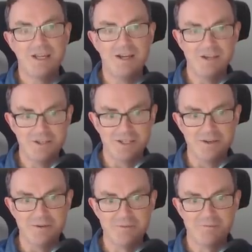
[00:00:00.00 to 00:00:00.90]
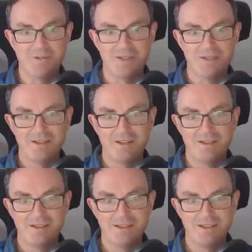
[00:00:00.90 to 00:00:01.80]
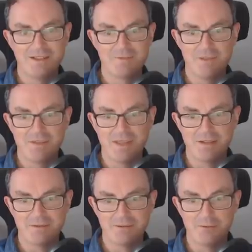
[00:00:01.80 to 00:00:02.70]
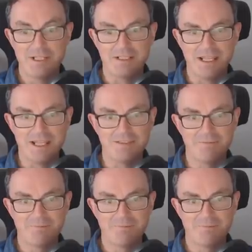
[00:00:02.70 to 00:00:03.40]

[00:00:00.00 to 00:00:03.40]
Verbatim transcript: Ergo, let's make that green again.